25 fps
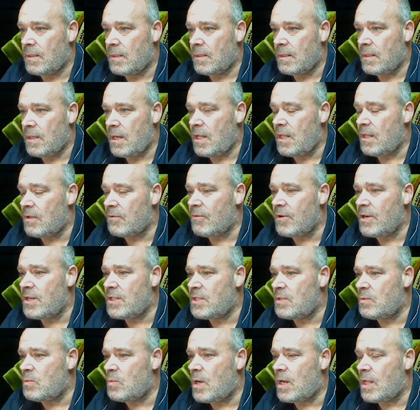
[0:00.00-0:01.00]
And the
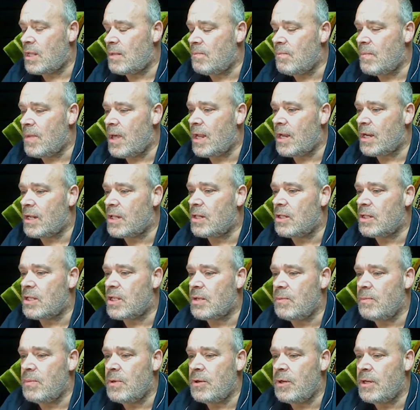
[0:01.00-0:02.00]
reason why the medical
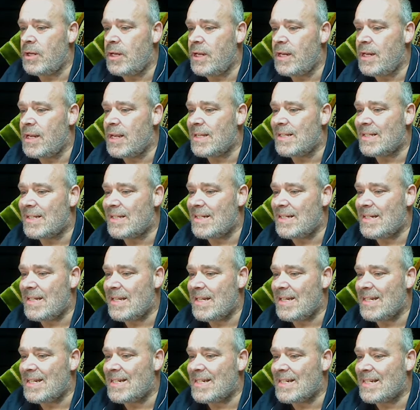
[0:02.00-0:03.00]
community doesn't
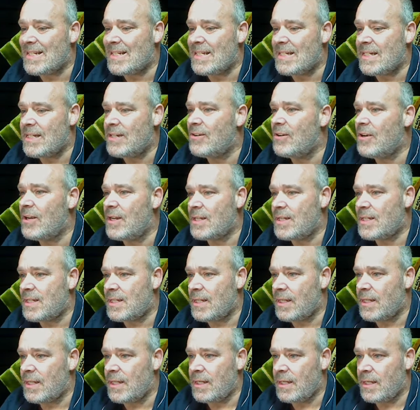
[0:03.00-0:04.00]
take us
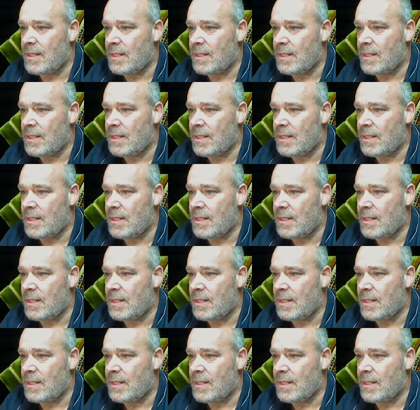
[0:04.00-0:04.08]
seriously